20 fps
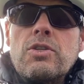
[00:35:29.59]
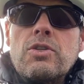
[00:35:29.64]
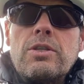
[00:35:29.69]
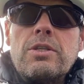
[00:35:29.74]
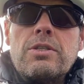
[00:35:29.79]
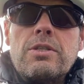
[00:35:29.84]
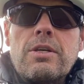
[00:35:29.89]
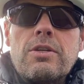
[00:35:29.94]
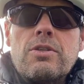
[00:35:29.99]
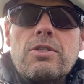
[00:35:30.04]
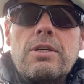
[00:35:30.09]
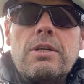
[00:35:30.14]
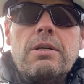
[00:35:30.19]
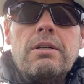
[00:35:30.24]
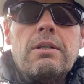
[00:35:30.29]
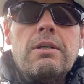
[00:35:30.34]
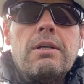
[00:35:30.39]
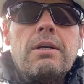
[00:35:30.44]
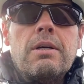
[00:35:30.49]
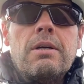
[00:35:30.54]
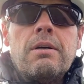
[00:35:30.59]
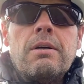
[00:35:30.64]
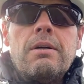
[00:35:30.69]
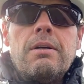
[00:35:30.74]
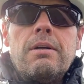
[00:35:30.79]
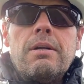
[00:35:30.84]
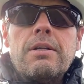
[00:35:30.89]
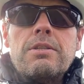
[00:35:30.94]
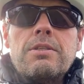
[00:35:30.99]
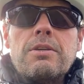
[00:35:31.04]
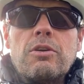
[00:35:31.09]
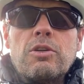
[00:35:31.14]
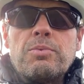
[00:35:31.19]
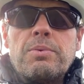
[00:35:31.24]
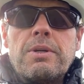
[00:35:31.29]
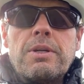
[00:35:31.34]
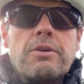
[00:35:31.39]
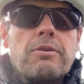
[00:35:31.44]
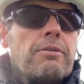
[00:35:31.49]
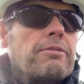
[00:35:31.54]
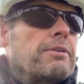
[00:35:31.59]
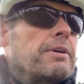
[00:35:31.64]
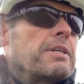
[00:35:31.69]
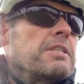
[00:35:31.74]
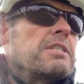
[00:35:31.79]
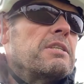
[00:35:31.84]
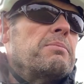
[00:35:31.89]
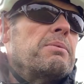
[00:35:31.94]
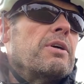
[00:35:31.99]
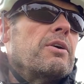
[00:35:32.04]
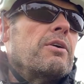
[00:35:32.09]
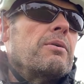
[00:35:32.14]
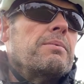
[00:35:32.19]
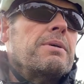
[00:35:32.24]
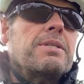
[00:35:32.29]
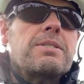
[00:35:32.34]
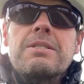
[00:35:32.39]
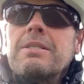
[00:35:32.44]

etc. That's a nice bit of graffiti behind me, isn't